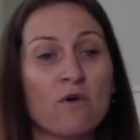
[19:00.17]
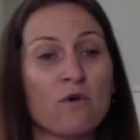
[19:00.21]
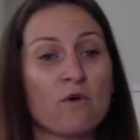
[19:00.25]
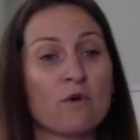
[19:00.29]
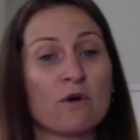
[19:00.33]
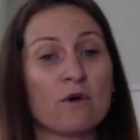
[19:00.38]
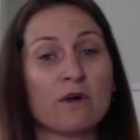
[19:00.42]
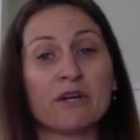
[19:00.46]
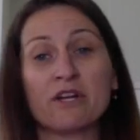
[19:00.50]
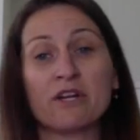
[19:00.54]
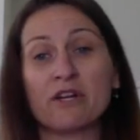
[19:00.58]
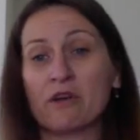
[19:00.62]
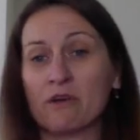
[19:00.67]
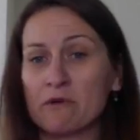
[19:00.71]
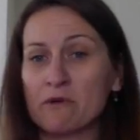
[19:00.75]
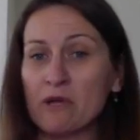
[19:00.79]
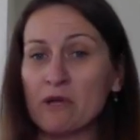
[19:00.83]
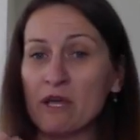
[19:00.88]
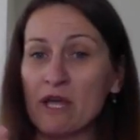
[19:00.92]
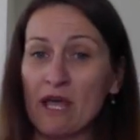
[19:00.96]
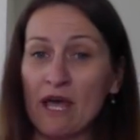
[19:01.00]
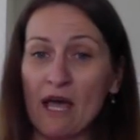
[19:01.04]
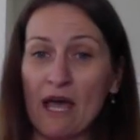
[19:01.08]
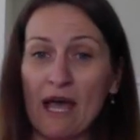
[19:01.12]
or,
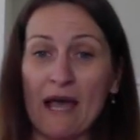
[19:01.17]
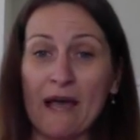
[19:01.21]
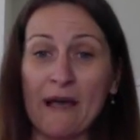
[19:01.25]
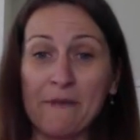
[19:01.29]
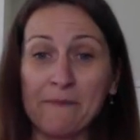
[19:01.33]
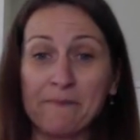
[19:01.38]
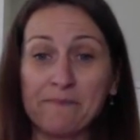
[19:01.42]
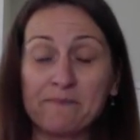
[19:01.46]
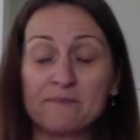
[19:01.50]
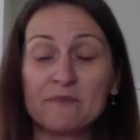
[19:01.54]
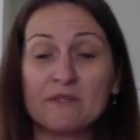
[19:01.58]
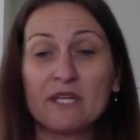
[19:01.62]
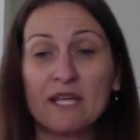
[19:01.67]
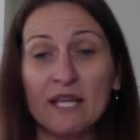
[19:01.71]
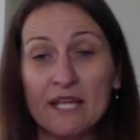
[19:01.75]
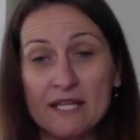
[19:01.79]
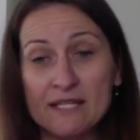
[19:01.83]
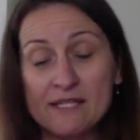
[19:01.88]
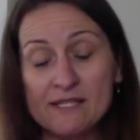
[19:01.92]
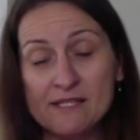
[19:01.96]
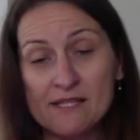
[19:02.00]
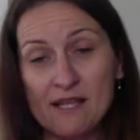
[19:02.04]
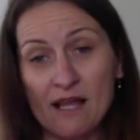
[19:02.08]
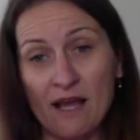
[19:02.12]

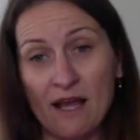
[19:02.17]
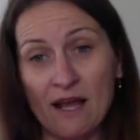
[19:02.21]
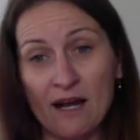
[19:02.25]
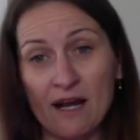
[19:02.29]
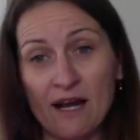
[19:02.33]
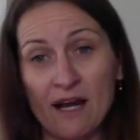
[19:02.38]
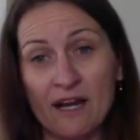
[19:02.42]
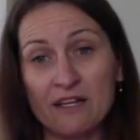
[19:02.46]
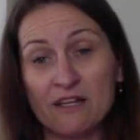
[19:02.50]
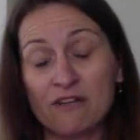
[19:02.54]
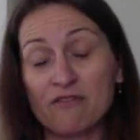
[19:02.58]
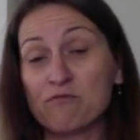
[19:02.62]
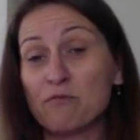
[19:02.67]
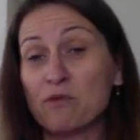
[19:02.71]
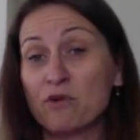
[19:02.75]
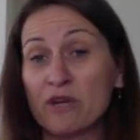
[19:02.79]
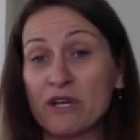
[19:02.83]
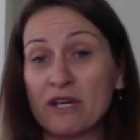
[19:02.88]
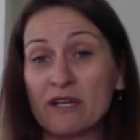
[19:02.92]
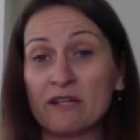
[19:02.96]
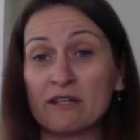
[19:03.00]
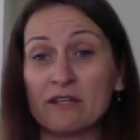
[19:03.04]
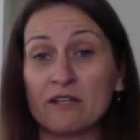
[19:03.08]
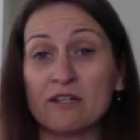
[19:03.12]
kids are kind of more,
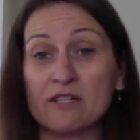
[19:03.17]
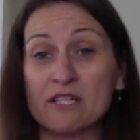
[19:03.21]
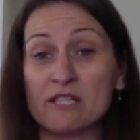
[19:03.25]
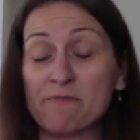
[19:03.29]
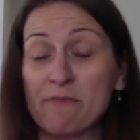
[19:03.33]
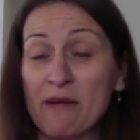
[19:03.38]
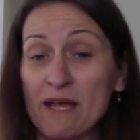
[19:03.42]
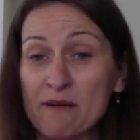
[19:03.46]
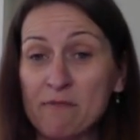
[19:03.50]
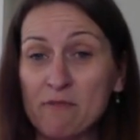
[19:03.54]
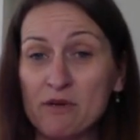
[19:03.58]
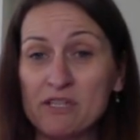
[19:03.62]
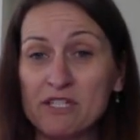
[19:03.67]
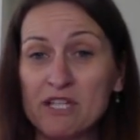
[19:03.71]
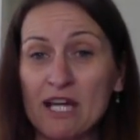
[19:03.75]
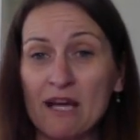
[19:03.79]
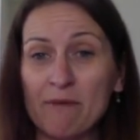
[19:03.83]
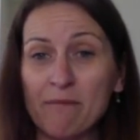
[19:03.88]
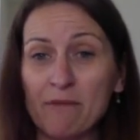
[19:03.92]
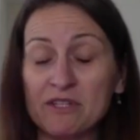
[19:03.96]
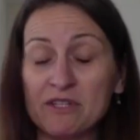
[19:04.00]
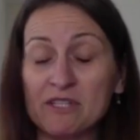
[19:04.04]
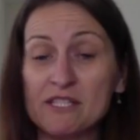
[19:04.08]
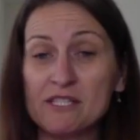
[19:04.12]
spend more time
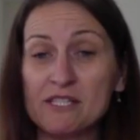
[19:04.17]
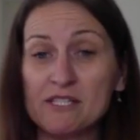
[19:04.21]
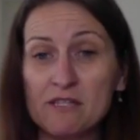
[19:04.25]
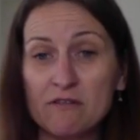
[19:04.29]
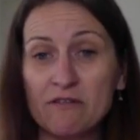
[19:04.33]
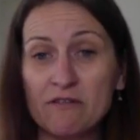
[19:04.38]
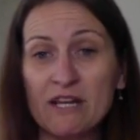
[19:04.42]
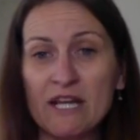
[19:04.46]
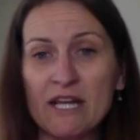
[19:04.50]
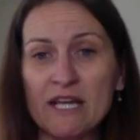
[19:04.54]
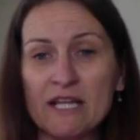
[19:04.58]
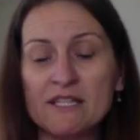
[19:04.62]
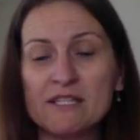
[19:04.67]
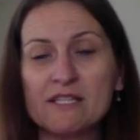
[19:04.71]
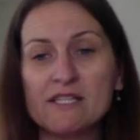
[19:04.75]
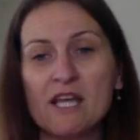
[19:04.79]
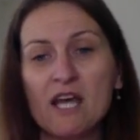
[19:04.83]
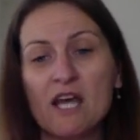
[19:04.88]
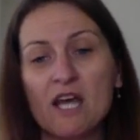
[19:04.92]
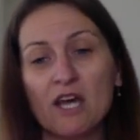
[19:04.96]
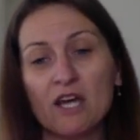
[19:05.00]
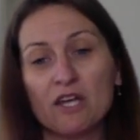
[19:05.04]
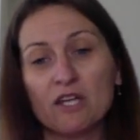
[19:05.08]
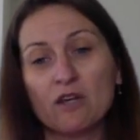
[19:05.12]
on the screens.
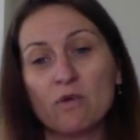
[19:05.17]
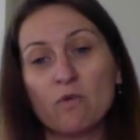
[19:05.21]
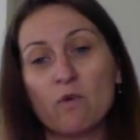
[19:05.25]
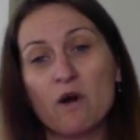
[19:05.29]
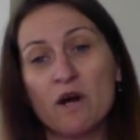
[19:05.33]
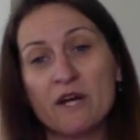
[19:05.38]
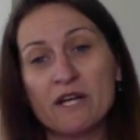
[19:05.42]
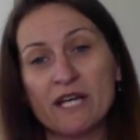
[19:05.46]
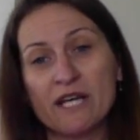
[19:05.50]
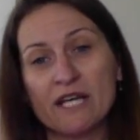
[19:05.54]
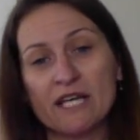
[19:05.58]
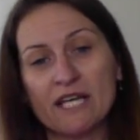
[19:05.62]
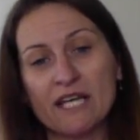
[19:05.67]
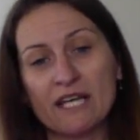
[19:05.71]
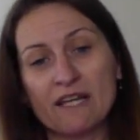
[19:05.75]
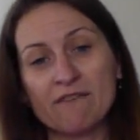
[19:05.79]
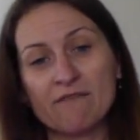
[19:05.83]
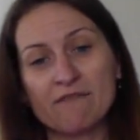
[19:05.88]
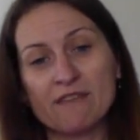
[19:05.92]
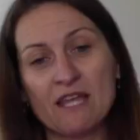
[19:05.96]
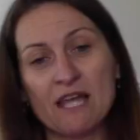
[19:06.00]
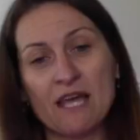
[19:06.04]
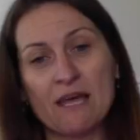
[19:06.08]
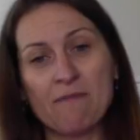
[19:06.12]
You want to give
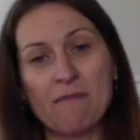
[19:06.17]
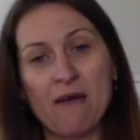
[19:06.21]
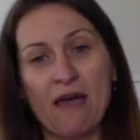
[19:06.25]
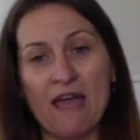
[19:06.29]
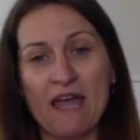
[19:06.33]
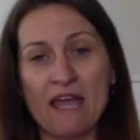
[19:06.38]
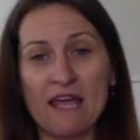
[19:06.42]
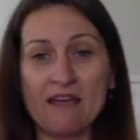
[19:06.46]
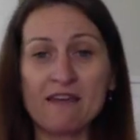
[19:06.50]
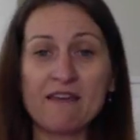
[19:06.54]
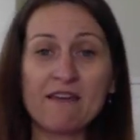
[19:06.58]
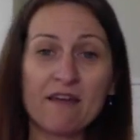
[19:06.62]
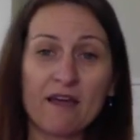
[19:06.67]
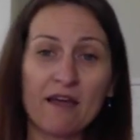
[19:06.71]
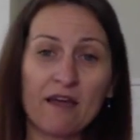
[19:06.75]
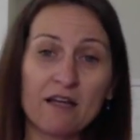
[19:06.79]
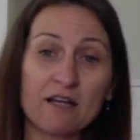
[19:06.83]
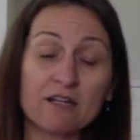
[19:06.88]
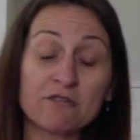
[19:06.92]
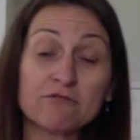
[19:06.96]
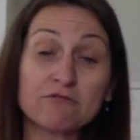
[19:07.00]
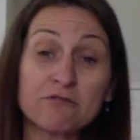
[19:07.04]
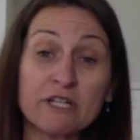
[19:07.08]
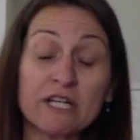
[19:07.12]
them a
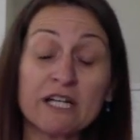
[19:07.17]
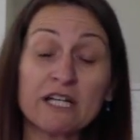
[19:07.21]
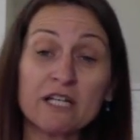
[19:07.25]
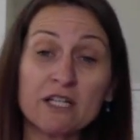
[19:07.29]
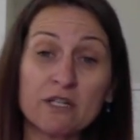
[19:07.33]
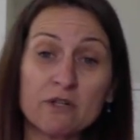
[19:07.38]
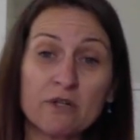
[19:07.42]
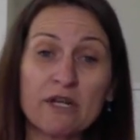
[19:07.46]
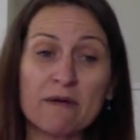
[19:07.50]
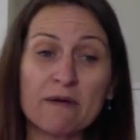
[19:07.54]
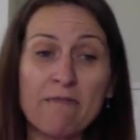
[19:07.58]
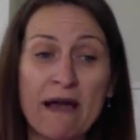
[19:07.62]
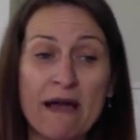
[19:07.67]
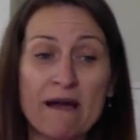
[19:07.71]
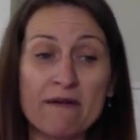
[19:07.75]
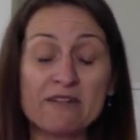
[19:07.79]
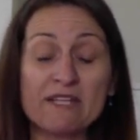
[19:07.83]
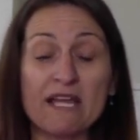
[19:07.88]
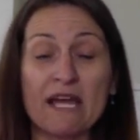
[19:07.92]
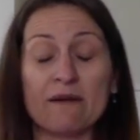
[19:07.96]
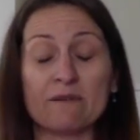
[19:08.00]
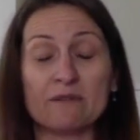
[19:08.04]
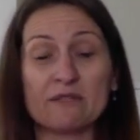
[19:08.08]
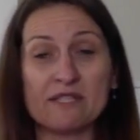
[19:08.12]
really good amount
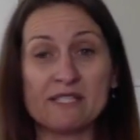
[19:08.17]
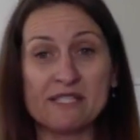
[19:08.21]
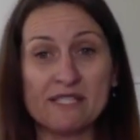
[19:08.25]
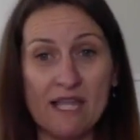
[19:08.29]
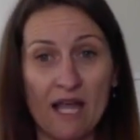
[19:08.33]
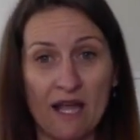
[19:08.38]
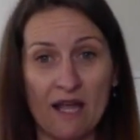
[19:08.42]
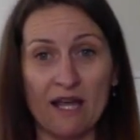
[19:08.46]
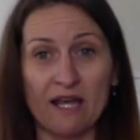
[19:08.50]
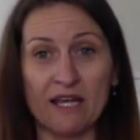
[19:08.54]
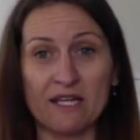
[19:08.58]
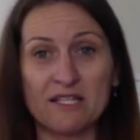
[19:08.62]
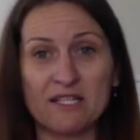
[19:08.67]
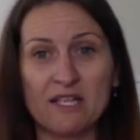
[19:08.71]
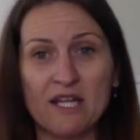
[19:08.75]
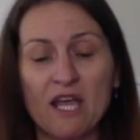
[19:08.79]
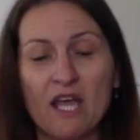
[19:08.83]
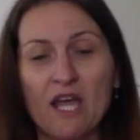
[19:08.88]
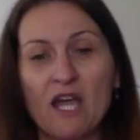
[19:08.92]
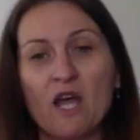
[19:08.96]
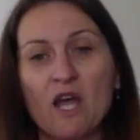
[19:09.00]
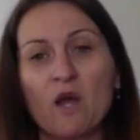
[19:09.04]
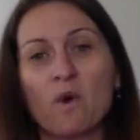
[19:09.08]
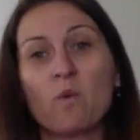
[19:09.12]
outside
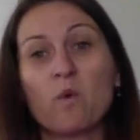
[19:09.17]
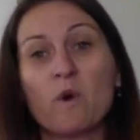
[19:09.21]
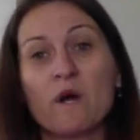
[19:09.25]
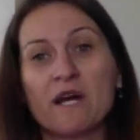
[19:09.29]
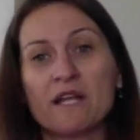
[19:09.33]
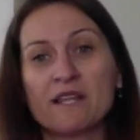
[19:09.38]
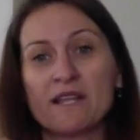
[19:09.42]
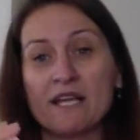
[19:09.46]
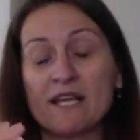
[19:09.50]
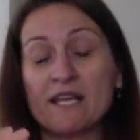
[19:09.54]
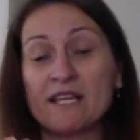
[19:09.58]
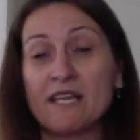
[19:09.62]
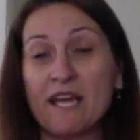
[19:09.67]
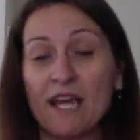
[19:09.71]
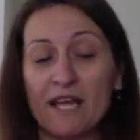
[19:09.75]
where their